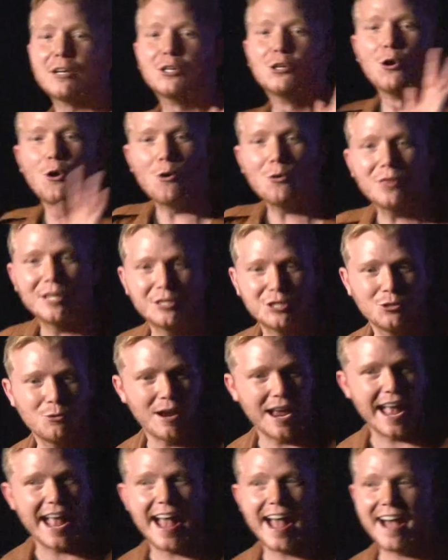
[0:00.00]
goal that you
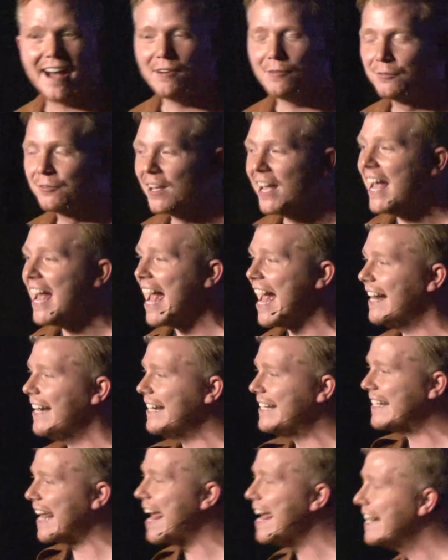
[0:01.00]
have, and He
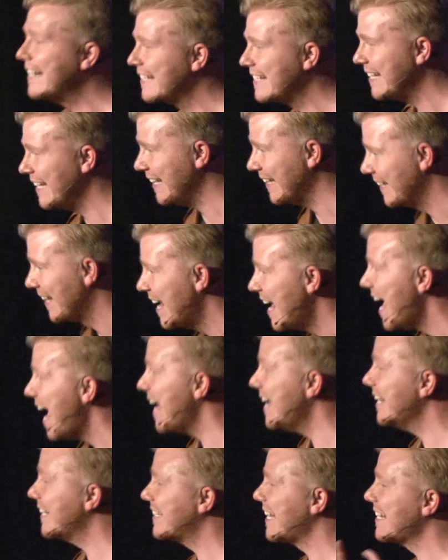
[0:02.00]
takes it
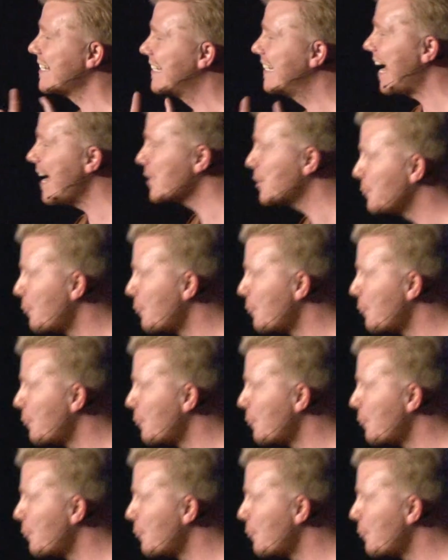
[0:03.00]
and He says, guess